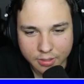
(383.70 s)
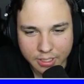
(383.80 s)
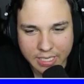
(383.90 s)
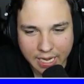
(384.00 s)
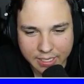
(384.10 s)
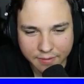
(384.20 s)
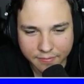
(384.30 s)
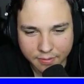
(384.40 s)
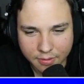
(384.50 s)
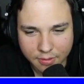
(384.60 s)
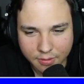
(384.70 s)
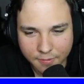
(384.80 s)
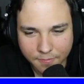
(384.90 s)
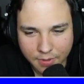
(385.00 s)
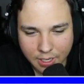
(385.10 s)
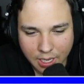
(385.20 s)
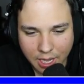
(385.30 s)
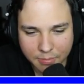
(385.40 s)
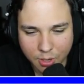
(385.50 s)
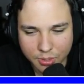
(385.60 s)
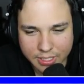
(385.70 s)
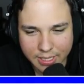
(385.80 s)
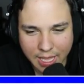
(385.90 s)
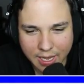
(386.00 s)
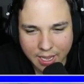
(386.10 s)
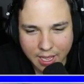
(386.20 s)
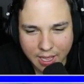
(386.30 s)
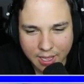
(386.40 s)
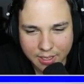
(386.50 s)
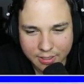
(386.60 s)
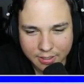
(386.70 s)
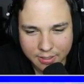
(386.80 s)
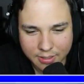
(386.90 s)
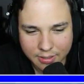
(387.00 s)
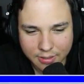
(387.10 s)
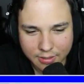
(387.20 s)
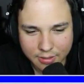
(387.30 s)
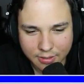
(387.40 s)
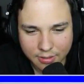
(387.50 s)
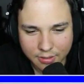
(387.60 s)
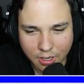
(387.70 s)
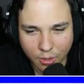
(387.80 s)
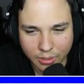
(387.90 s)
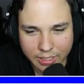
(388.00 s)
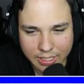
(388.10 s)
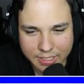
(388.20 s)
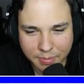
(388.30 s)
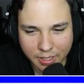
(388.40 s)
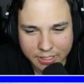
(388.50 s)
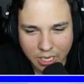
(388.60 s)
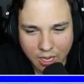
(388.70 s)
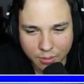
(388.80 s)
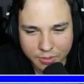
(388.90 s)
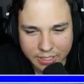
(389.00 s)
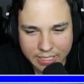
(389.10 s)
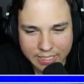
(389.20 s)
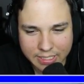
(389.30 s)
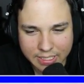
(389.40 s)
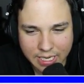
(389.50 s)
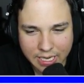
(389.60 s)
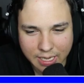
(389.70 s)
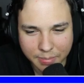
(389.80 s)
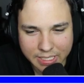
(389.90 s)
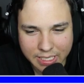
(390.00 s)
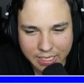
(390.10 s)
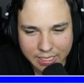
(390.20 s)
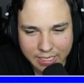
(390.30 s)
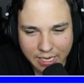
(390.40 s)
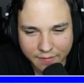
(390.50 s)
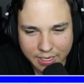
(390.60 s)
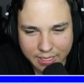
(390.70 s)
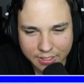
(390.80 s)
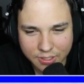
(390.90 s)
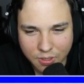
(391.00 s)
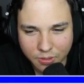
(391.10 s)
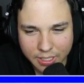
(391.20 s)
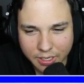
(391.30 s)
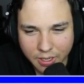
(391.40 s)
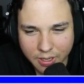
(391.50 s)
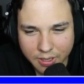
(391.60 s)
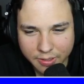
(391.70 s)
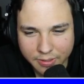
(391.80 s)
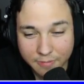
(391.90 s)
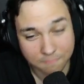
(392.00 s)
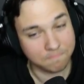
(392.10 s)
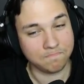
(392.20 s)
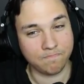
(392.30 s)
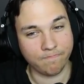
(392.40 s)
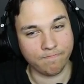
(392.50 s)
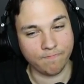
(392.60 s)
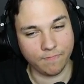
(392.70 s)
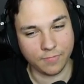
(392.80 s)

Detective, What's that? I'm noticing that uh, not only did it smell like dog, which leads it to Tina, but Tina didn't have anything stolen at all. Uh,